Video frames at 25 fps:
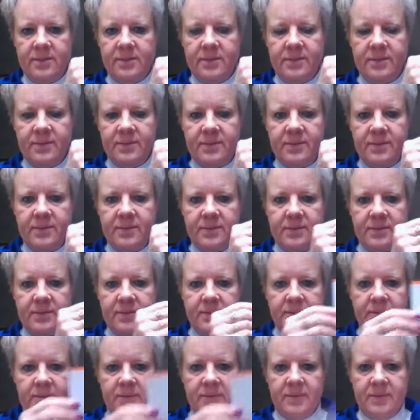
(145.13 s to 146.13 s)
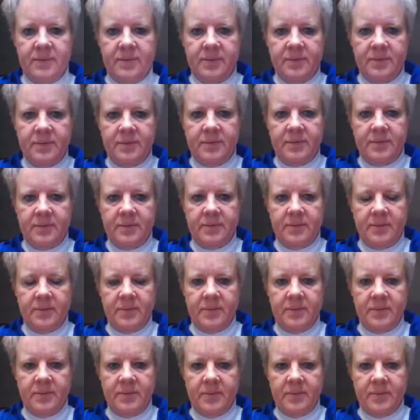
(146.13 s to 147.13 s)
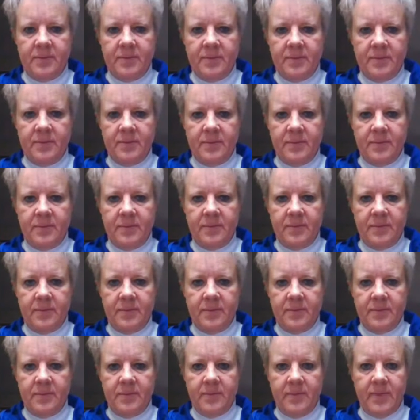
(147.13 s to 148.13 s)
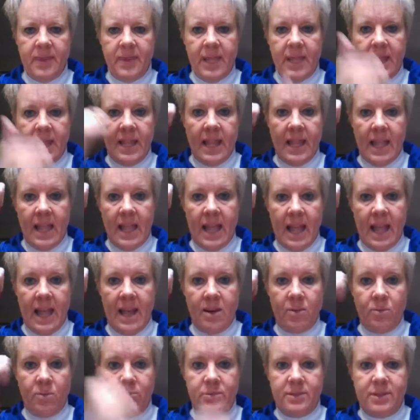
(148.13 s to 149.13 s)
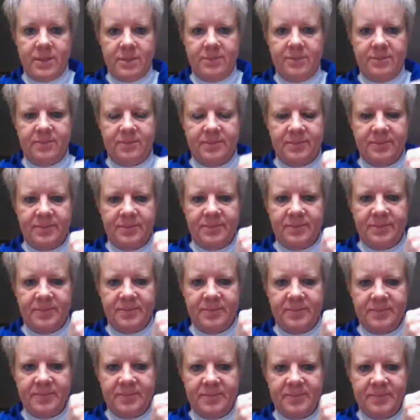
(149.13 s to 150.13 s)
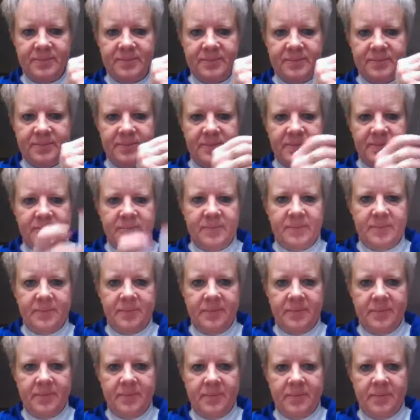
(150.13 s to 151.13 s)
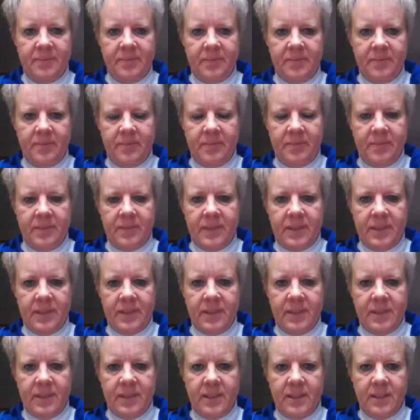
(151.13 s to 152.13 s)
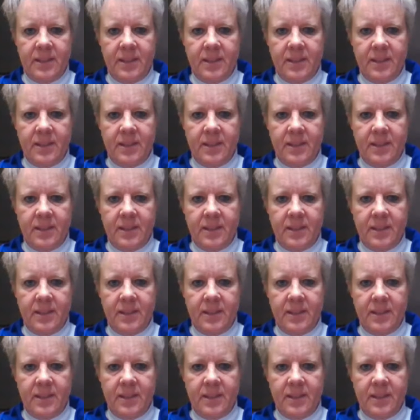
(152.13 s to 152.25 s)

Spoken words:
Nothing is said.